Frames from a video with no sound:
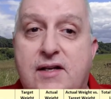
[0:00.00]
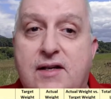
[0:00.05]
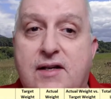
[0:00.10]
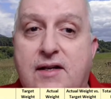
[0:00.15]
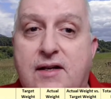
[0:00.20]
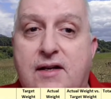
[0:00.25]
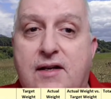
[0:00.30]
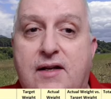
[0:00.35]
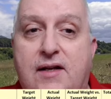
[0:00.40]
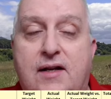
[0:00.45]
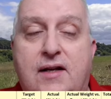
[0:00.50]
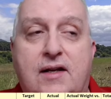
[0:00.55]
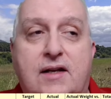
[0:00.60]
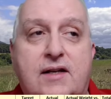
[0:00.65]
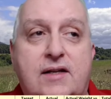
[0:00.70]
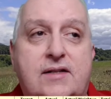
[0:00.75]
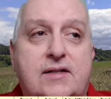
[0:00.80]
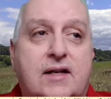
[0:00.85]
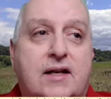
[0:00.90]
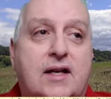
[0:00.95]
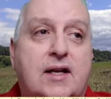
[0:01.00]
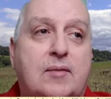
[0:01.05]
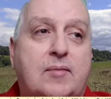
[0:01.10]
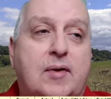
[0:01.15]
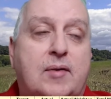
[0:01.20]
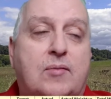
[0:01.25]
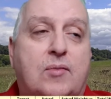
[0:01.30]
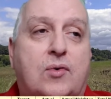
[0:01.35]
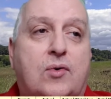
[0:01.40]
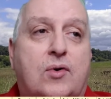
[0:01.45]
at least a little
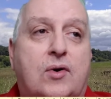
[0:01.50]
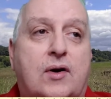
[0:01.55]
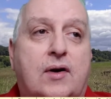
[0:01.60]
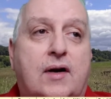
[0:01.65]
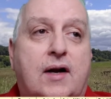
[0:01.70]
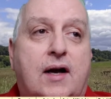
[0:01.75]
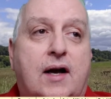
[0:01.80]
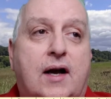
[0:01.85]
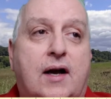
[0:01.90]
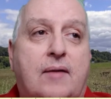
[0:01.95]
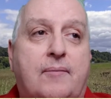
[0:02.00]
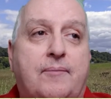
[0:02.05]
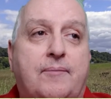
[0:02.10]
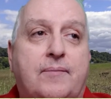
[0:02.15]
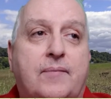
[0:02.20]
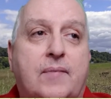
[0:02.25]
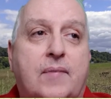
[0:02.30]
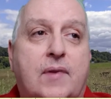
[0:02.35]
bit more